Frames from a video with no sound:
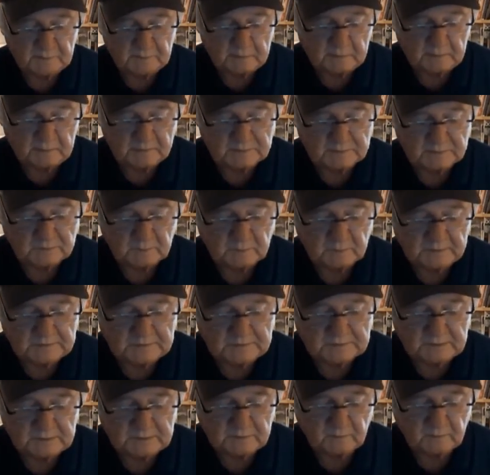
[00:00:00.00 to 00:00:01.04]
Parks
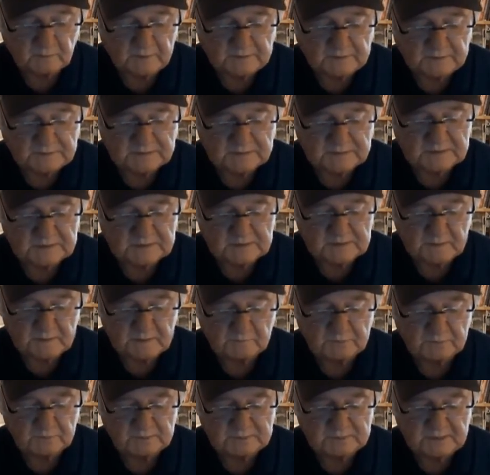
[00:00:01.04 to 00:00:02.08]
Racing, race
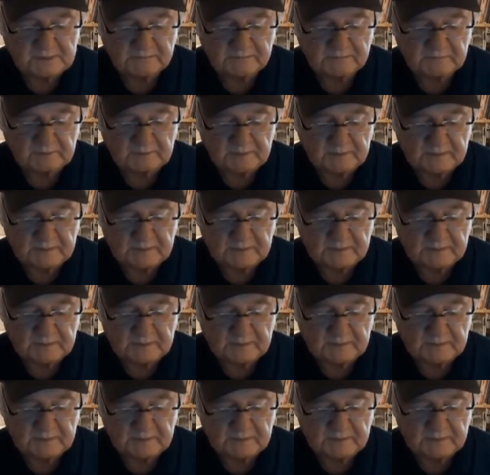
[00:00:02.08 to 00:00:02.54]
number 7,